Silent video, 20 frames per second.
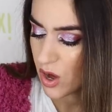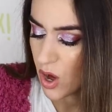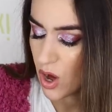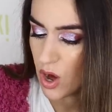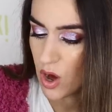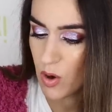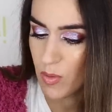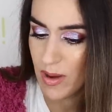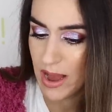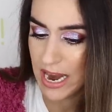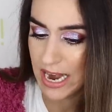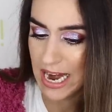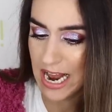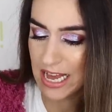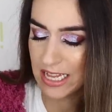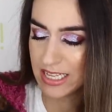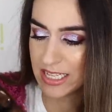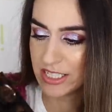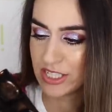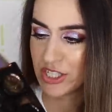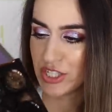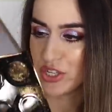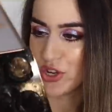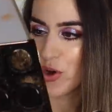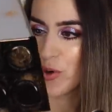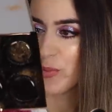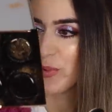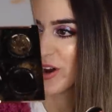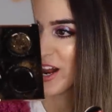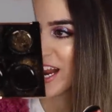oh my god, it's
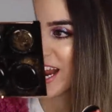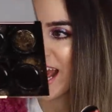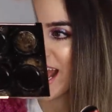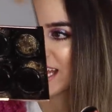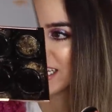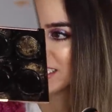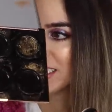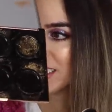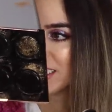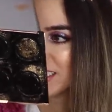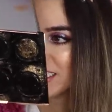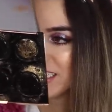so pretty!